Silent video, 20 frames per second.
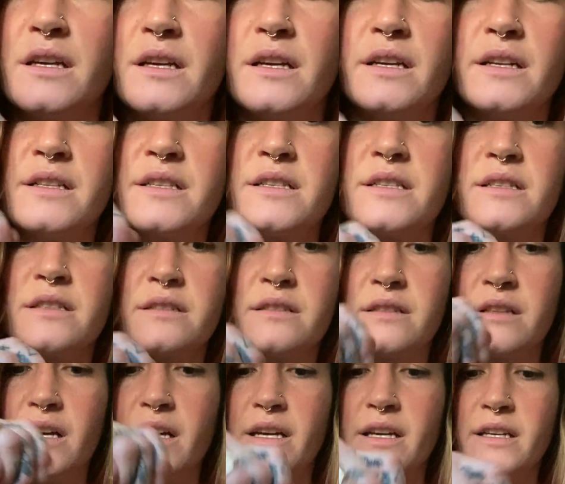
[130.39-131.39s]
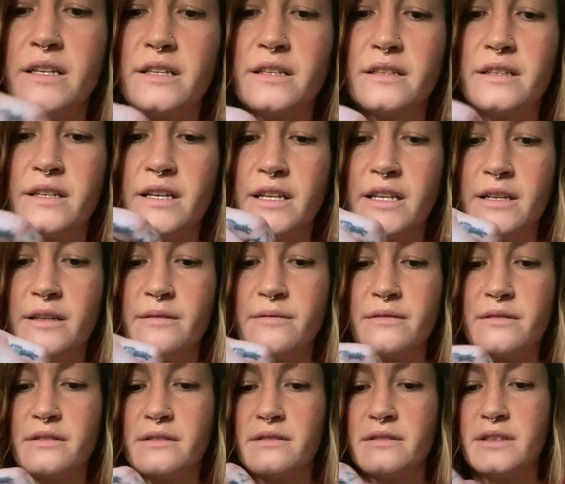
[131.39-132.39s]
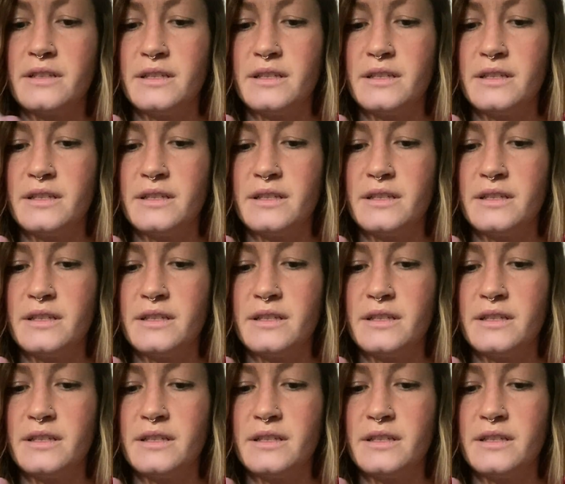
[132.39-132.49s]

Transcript: it's like getting